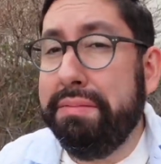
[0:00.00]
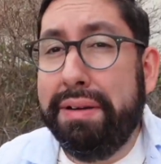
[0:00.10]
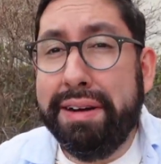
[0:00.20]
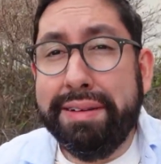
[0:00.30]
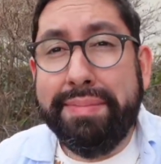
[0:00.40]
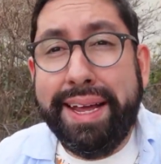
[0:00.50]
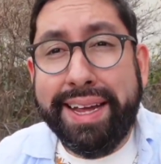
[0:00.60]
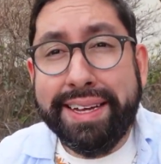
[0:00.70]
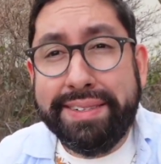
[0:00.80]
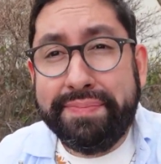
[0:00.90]
Pardon me.
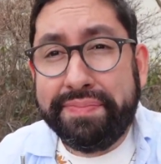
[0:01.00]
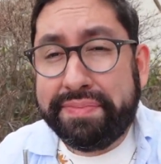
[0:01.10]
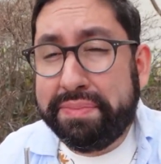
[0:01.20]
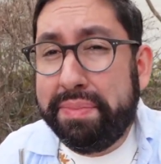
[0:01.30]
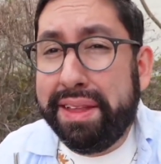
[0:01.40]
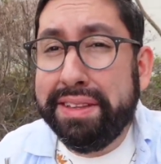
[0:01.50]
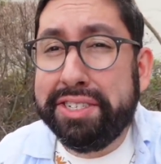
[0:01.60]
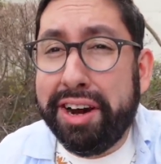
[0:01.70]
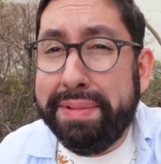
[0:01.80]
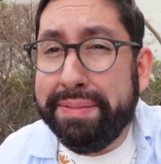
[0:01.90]
The
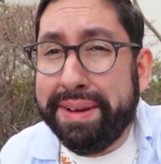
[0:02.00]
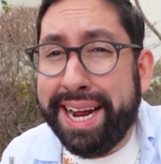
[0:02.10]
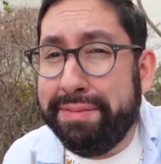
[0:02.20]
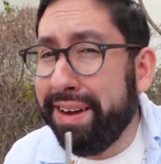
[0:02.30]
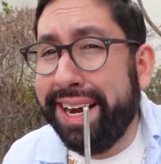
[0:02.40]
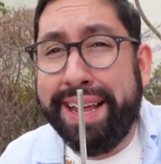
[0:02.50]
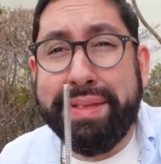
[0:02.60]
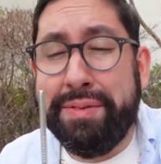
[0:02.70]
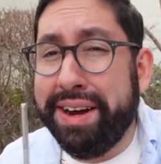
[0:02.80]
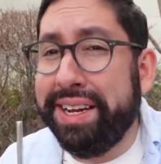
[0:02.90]
strawberry and banana, we're gonna keep
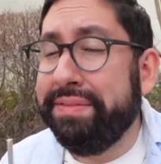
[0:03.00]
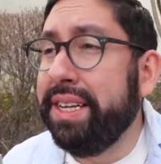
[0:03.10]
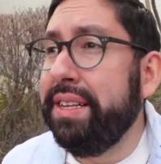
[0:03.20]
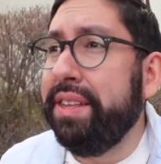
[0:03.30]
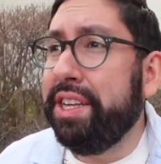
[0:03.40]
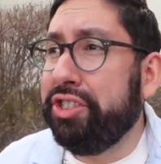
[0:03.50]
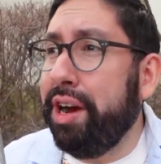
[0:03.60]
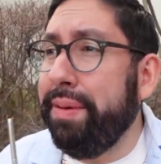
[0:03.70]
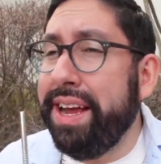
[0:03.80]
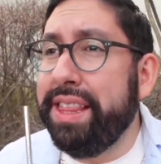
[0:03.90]
that one in. The
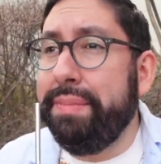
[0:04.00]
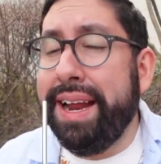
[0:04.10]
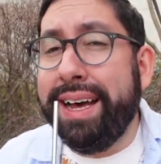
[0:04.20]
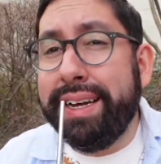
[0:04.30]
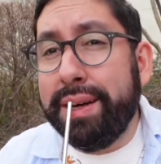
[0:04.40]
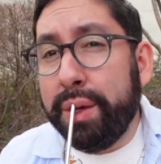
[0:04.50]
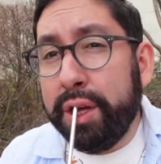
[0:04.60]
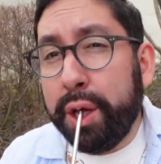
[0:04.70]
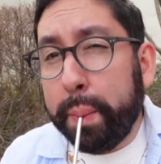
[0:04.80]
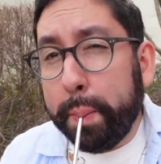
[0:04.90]
strawberry and the banana.
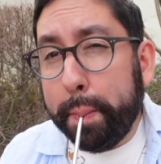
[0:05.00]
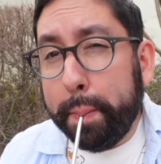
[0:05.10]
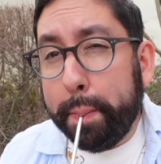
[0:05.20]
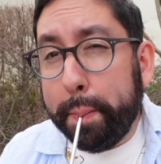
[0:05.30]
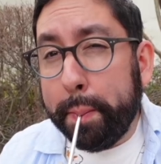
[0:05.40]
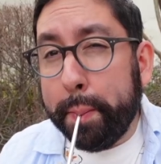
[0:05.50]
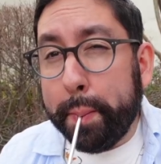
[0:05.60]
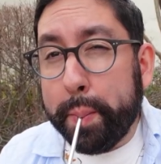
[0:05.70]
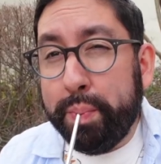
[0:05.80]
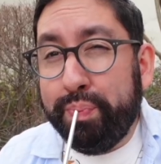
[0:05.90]
Mmm.
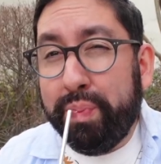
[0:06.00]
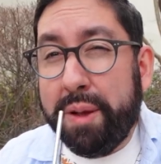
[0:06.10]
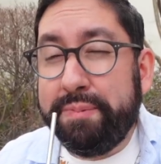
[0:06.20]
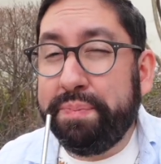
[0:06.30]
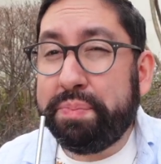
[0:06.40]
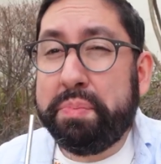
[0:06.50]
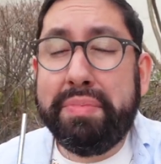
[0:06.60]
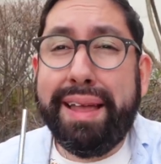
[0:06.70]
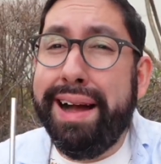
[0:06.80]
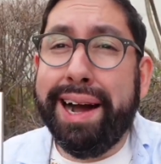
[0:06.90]

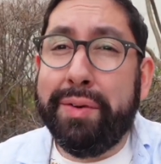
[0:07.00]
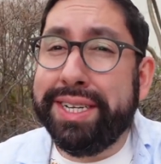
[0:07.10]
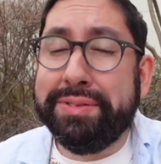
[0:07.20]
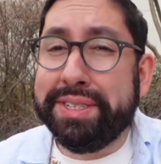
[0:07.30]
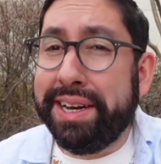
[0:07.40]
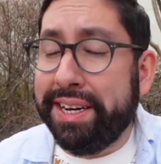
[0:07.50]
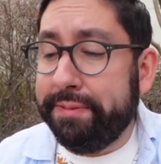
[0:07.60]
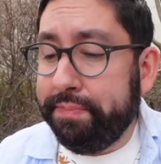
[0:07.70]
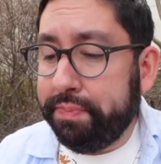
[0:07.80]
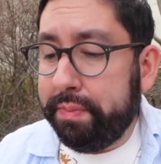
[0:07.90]
I got way too excited.
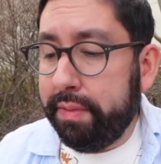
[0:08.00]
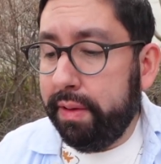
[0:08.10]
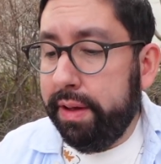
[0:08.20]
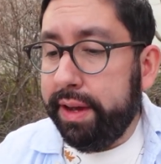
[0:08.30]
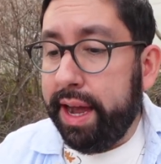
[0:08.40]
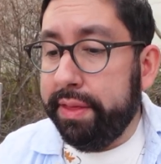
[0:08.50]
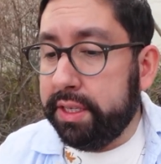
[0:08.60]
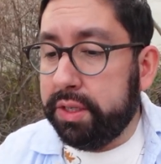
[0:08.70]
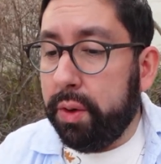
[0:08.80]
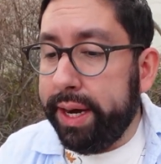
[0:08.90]
And the
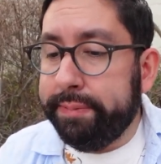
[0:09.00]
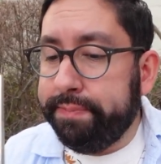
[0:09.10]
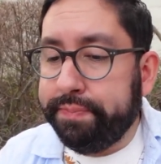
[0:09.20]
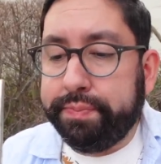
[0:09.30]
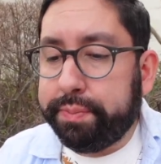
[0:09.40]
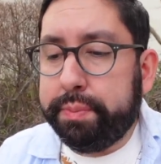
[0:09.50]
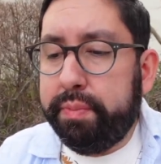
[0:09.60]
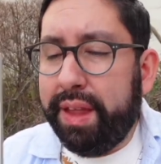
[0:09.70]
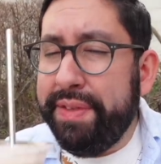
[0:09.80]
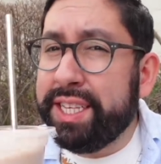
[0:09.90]
soy.
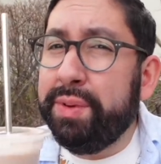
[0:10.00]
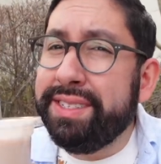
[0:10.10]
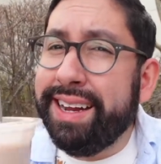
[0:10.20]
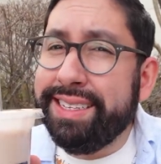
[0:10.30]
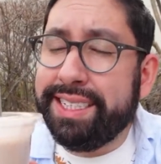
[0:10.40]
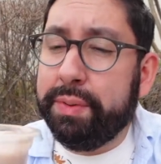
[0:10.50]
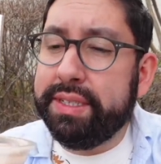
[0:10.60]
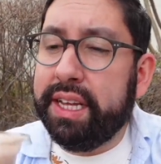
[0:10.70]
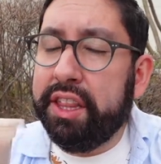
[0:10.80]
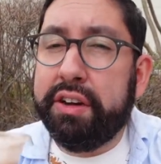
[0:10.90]
This one's nice. This
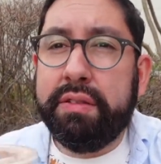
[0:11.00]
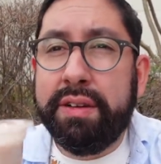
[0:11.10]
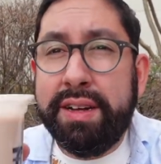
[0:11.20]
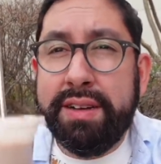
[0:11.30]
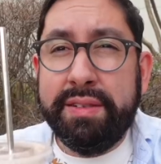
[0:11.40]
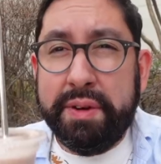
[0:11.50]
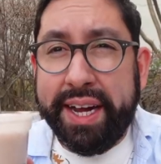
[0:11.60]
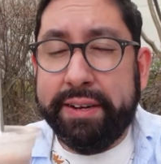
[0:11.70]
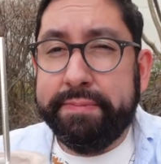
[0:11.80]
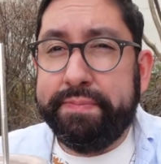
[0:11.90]
one's a little,
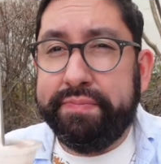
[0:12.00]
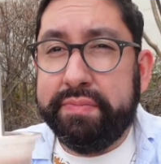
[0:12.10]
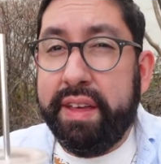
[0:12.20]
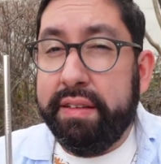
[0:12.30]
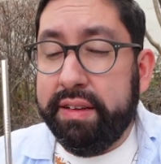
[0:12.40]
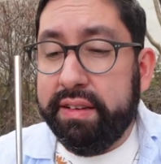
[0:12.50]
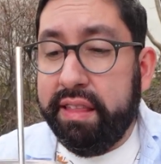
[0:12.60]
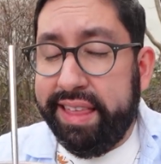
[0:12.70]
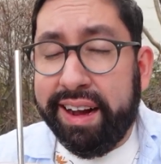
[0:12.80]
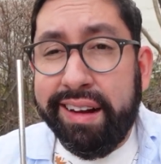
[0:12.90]
like,
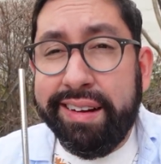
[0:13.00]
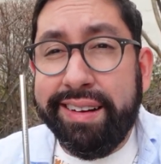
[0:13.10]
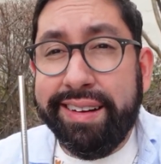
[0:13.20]
thicker.